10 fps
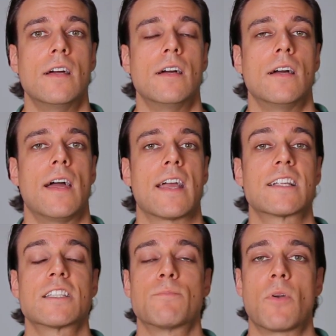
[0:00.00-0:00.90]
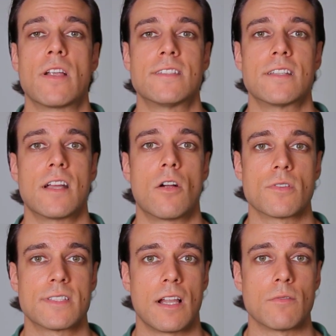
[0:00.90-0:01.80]
expressing
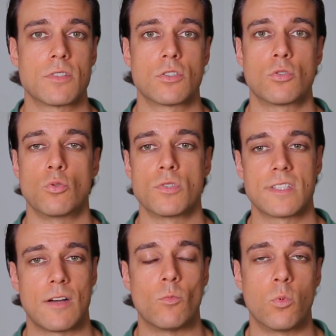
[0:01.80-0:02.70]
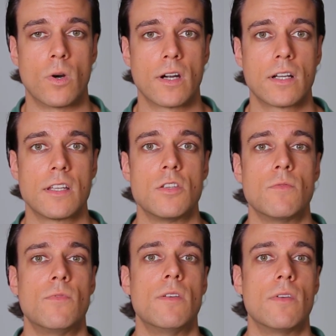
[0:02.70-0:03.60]
ourselves through some work,
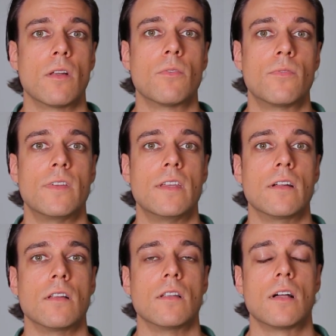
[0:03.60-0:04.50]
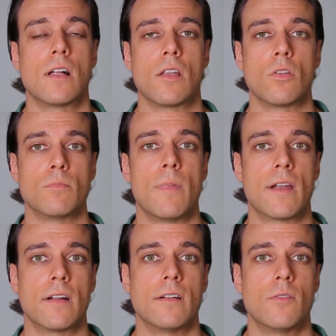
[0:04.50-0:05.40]
we will feel a lot
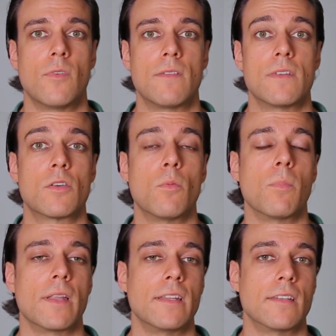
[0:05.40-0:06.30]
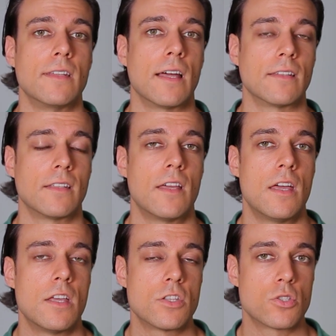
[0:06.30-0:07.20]
better when we complete that.
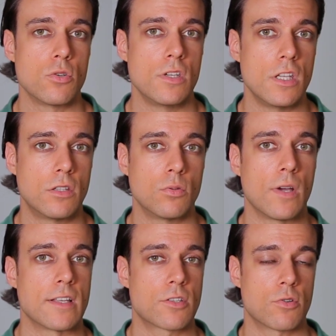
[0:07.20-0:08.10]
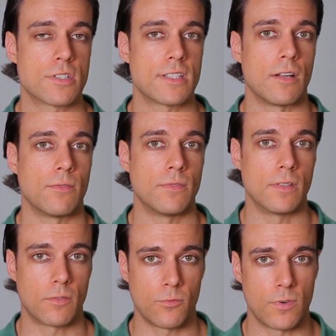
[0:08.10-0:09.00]
So you need to ask yourself the
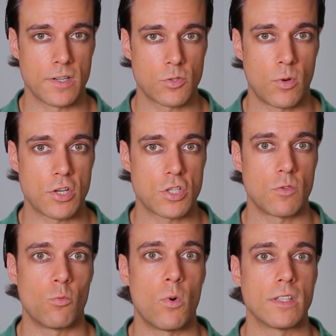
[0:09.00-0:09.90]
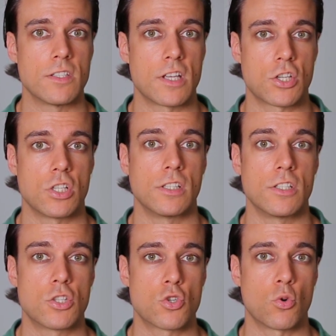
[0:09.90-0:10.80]
first question, what is actually
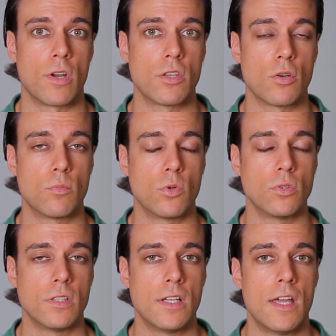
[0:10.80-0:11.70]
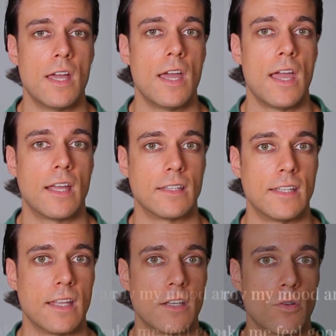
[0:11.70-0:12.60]
destroying your mood? And
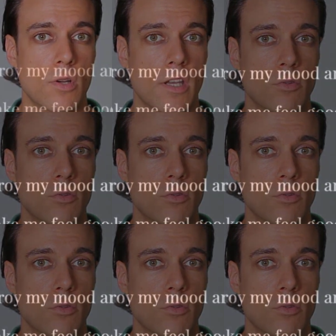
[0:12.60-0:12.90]
then you need to